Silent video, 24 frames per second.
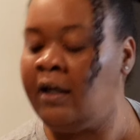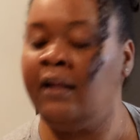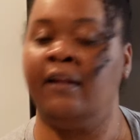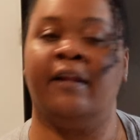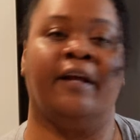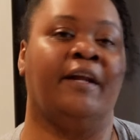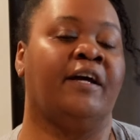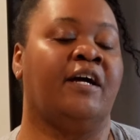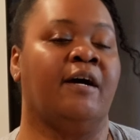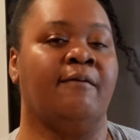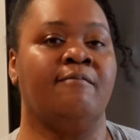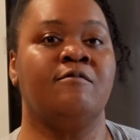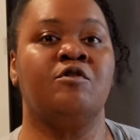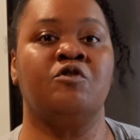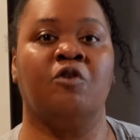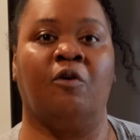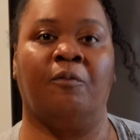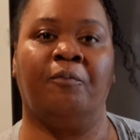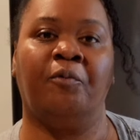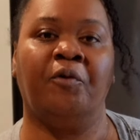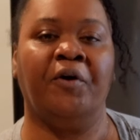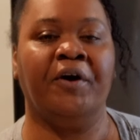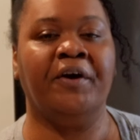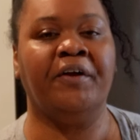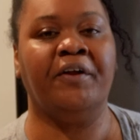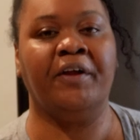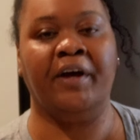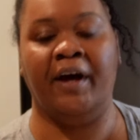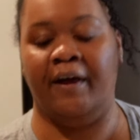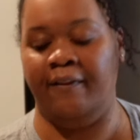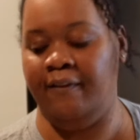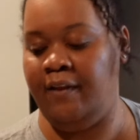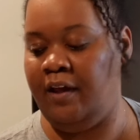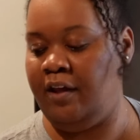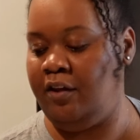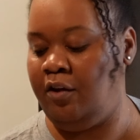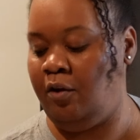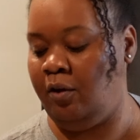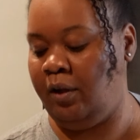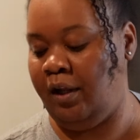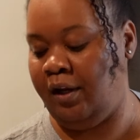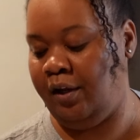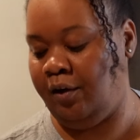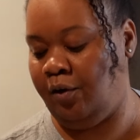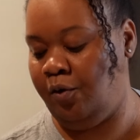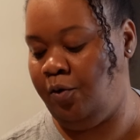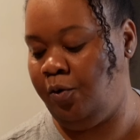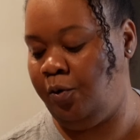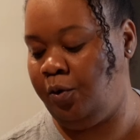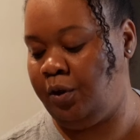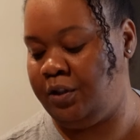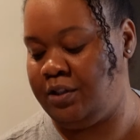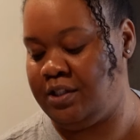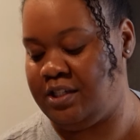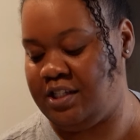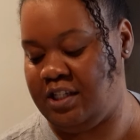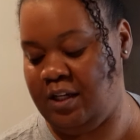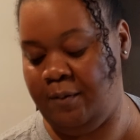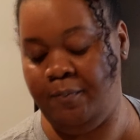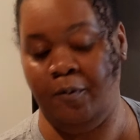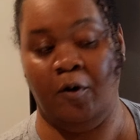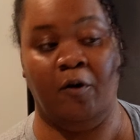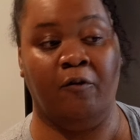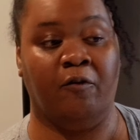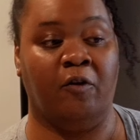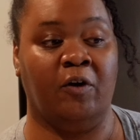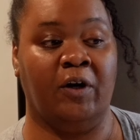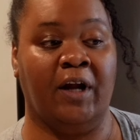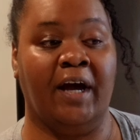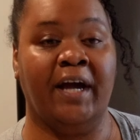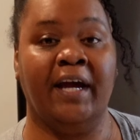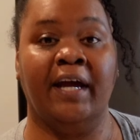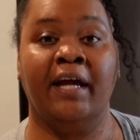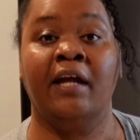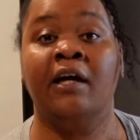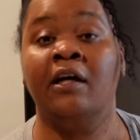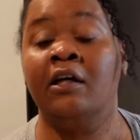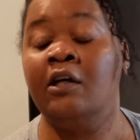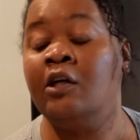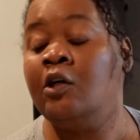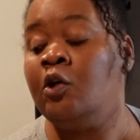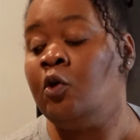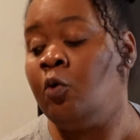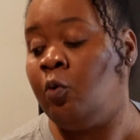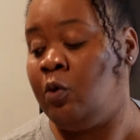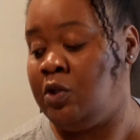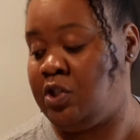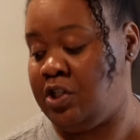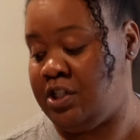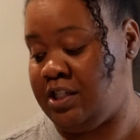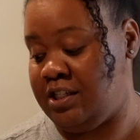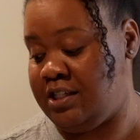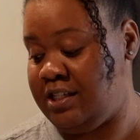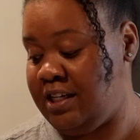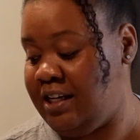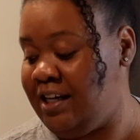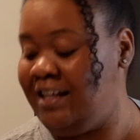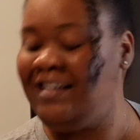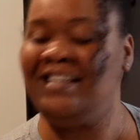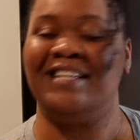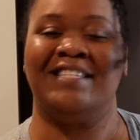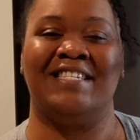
let it come to a boil, and then you let it cool and steep overnight, which it is done.